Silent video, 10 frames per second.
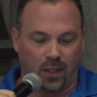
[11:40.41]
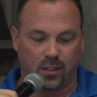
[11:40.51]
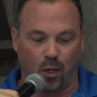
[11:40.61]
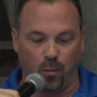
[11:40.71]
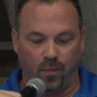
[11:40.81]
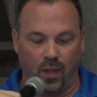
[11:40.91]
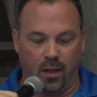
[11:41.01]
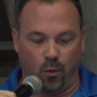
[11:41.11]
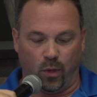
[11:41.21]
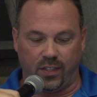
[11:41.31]
So
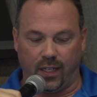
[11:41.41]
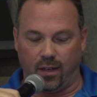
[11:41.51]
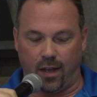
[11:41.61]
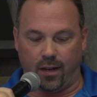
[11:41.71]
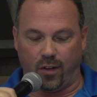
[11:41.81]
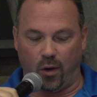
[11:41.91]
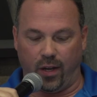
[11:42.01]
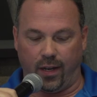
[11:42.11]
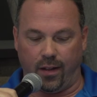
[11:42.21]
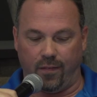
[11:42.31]
we've seen a lot of
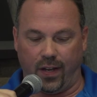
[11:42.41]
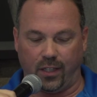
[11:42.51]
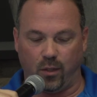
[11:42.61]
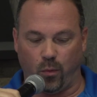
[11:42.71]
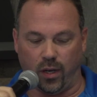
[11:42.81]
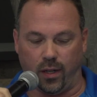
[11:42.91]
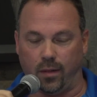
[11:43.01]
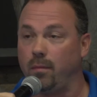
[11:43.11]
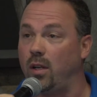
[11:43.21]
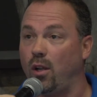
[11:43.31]
learning and innovation. We're going
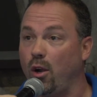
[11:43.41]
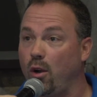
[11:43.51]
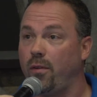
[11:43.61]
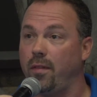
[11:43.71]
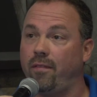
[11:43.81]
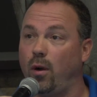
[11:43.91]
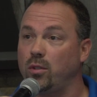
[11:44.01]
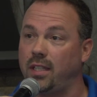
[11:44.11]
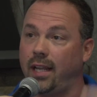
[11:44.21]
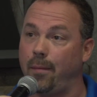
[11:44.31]
to learn from the
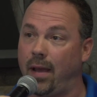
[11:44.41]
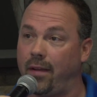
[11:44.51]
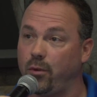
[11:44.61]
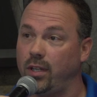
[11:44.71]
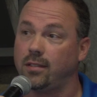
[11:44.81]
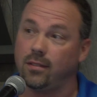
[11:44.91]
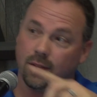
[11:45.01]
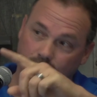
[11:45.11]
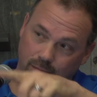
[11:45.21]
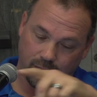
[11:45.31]
folks that came after us.
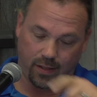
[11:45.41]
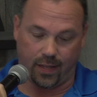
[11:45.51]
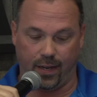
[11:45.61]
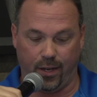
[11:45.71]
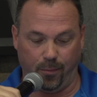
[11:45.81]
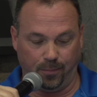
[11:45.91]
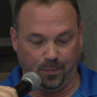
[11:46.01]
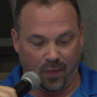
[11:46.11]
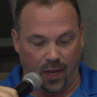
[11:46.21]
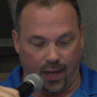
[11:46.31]
Thank you.
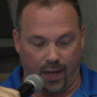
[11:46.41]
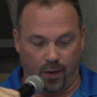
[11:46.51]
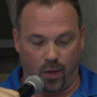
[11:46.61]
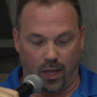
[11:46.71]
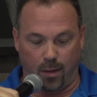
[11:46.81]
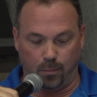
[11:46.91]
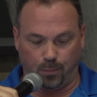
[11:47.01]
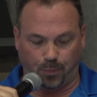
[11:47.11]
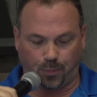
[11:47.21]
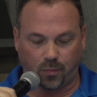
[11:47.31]

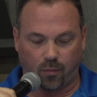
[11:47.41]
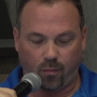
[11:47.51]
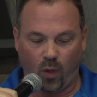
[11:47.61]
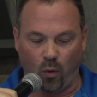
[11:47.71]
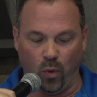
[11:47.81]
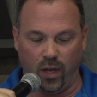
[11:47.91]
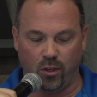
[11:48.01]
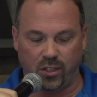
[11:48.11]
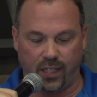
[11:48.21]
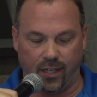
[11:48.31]
And we
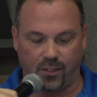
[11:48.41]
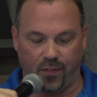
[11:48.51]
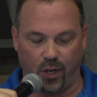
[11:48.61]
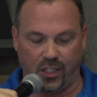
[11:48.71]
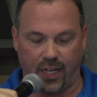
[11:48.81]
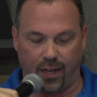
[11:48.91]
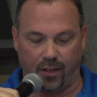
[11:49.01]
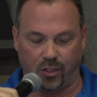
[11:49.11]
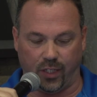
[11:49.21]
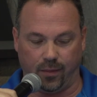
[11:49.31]
understand it's very
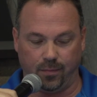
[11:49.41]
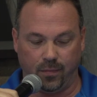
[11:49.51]
challenging.